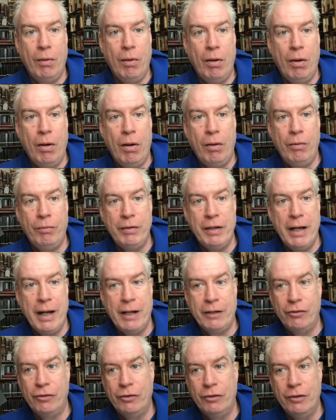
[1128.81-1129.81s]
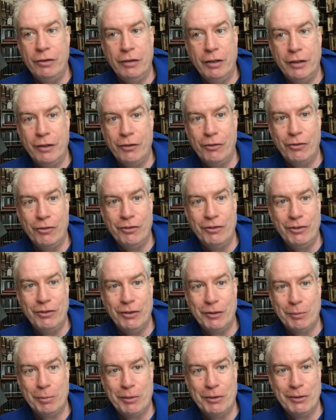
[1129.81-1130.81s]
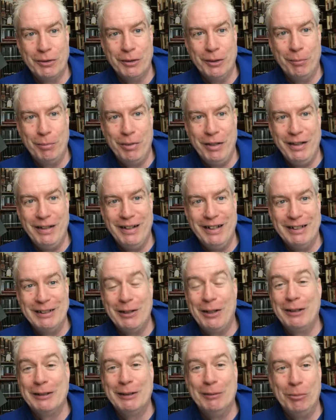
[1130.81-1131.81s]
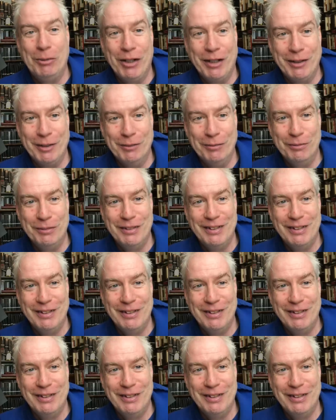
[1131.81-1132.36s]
all reaction to literature is just personal opinion. It's all subjective.